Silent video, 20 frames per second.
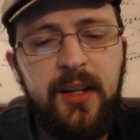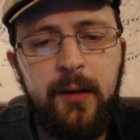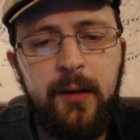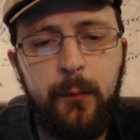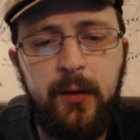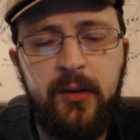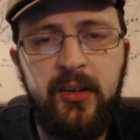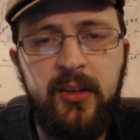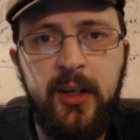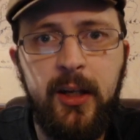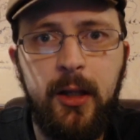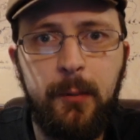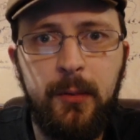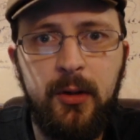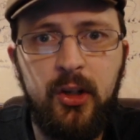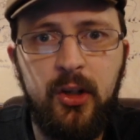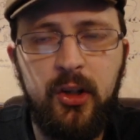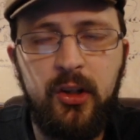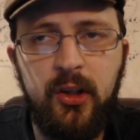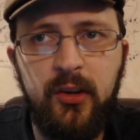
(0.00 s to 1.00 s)
we see in The
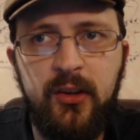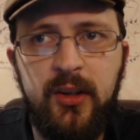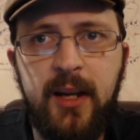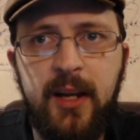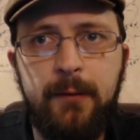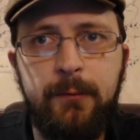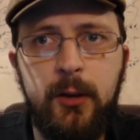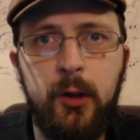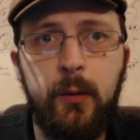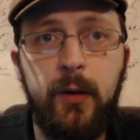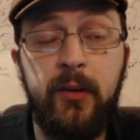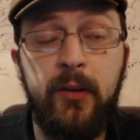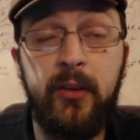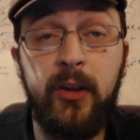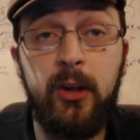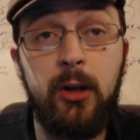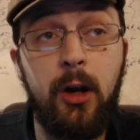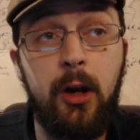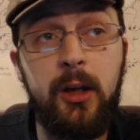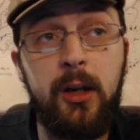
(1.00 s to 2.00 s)
Magician's Nephew is
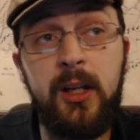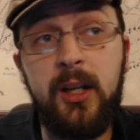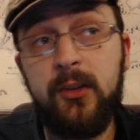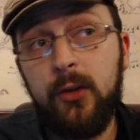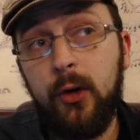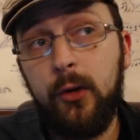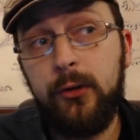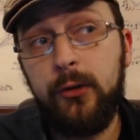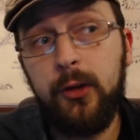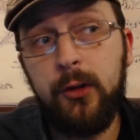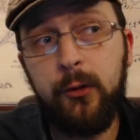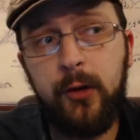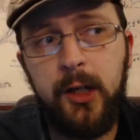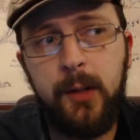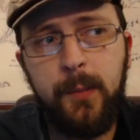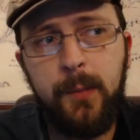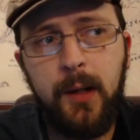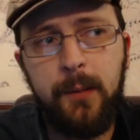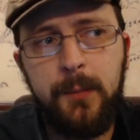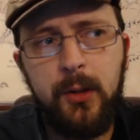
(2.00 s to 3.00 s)
that Narnia is also
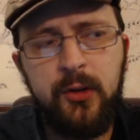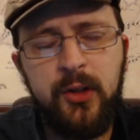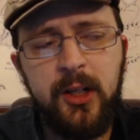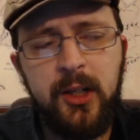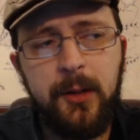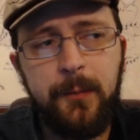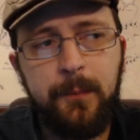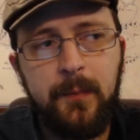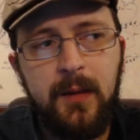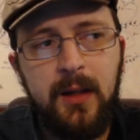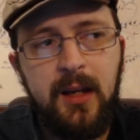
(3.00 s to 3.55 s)
created by music,